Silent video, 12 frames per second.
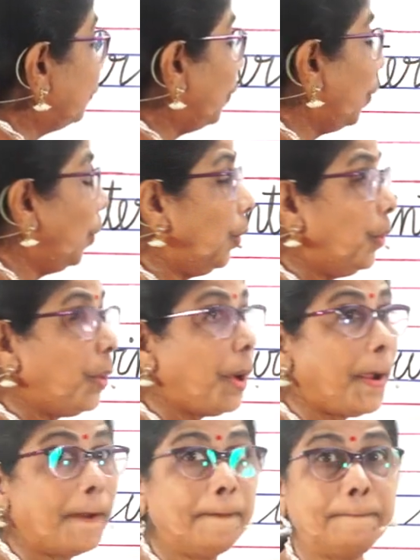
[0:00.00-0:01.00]
four
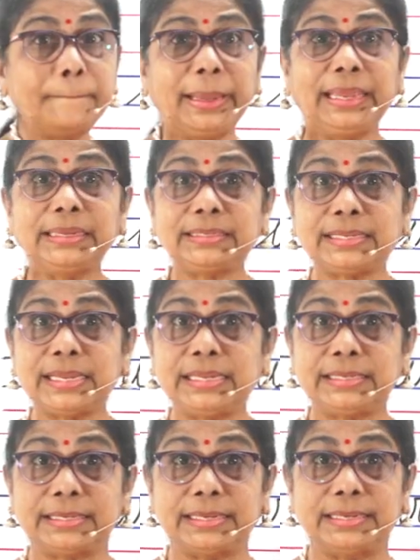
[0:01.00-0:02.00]
main
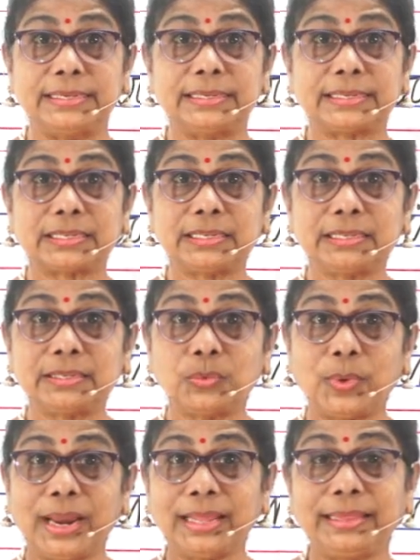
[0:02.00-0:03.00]
seasons.
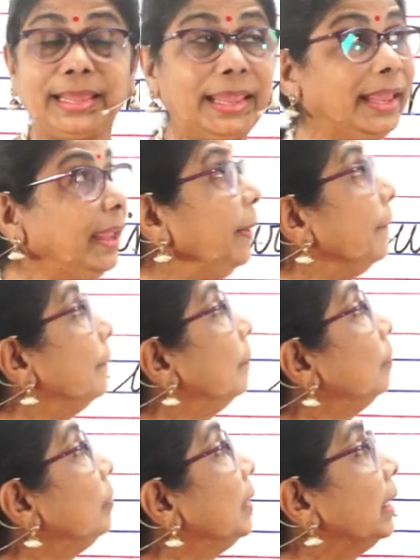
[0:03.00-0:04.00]
What are they?
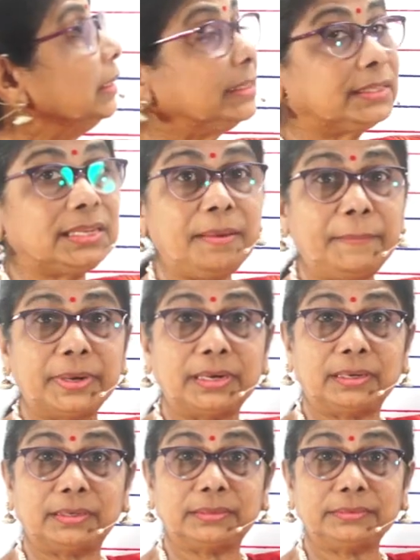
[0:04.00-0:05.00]

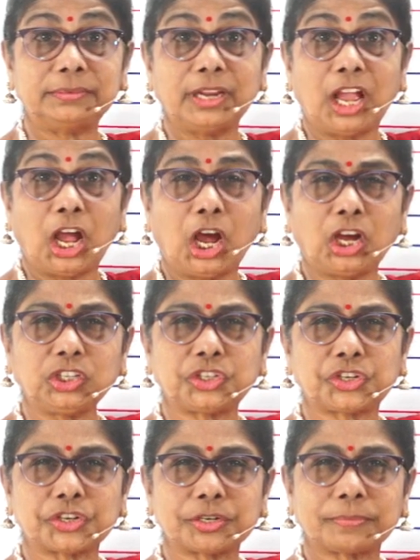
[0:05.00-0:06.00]
Summer,
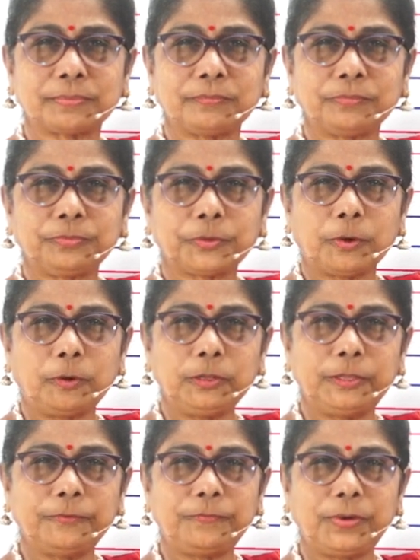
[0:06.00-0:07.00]
hot,
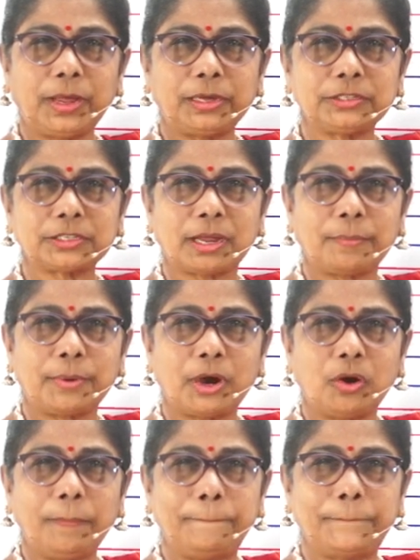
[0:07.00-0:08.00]
all the flowers come
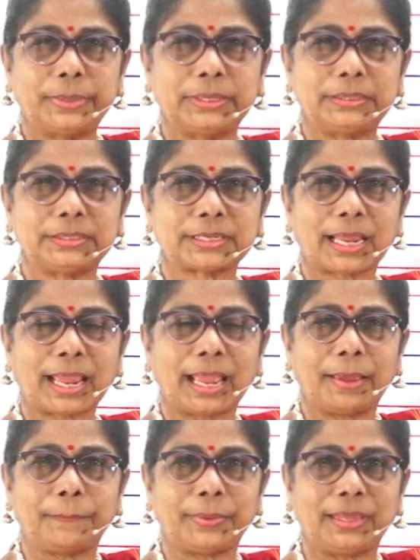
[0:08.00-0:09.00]
out, birds are
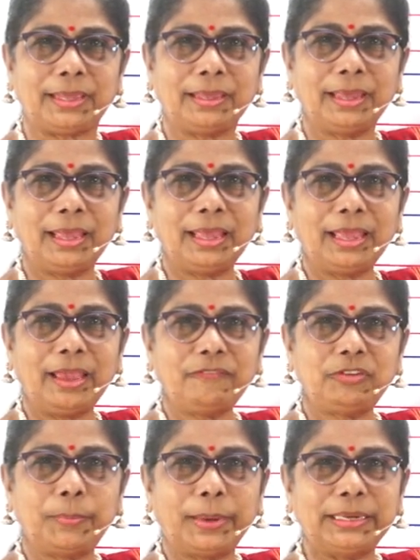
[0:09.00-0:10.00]
happy,
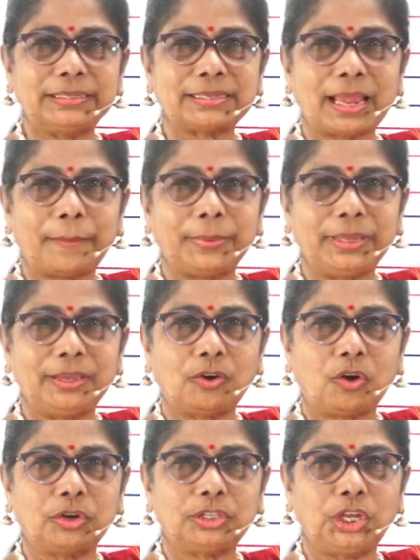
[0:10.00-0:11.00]
everybody is happy,
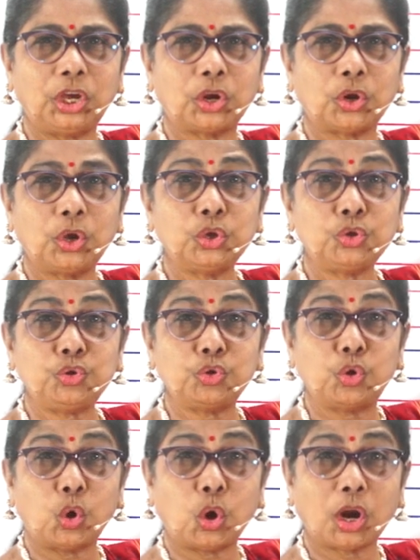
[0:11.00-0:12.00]
You're,
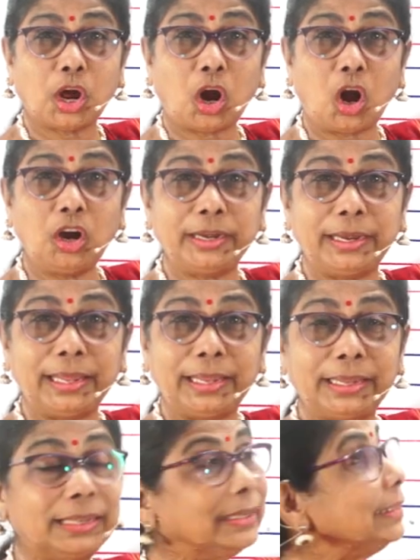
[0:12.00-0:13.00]
you go on a
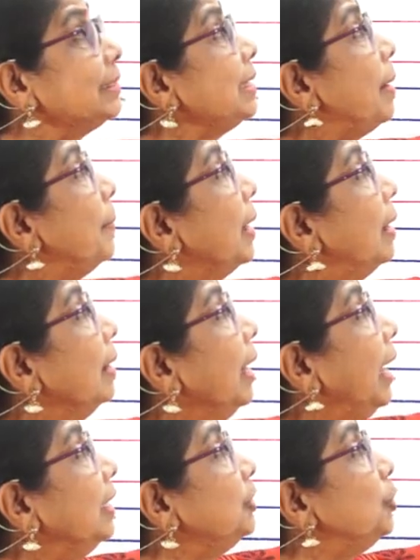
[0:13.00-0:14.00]
holiday. Summer,
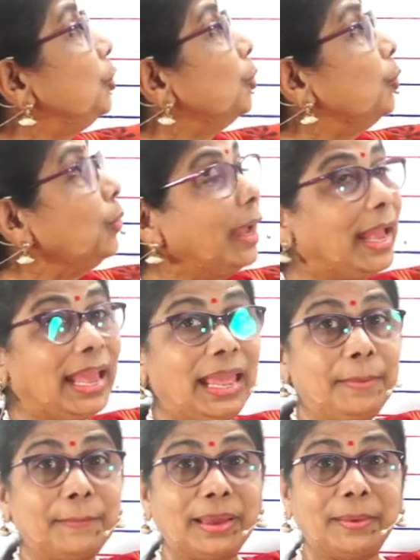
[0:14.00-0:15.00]

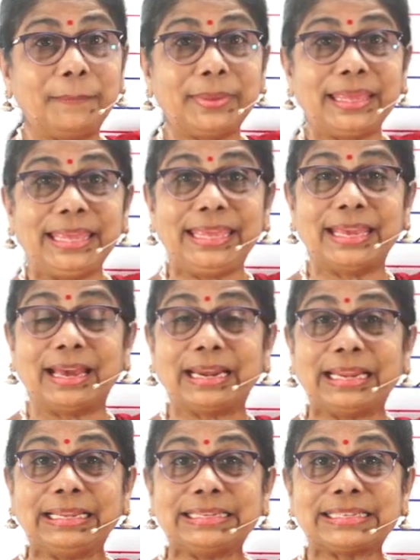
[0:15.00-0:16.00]
S-U-M-M-E-R
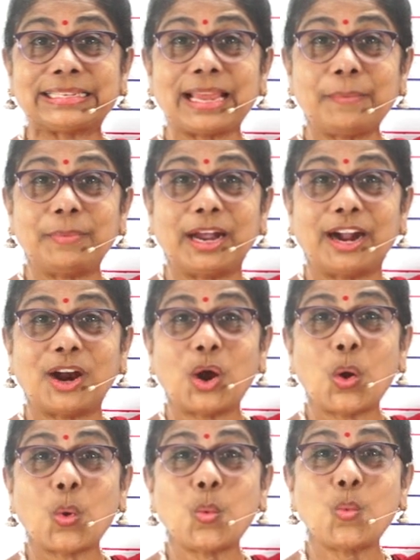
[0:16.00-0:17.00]
summer,
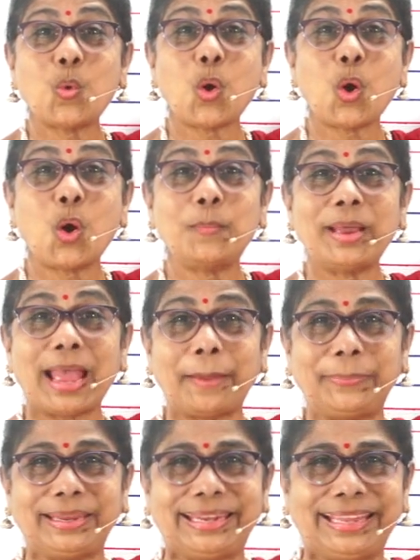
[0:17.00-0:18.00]
warm,
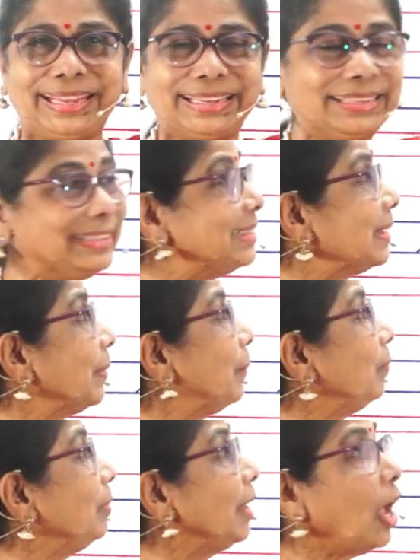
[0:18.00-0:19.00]
happy days.
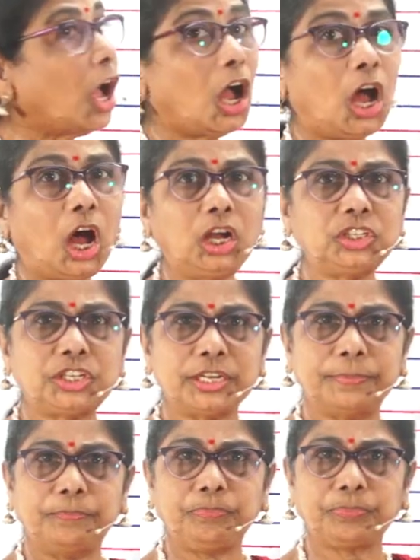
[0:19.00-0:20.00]

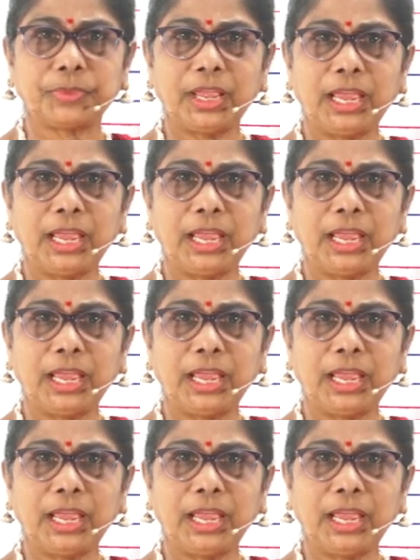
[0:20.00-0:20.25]
Autumn,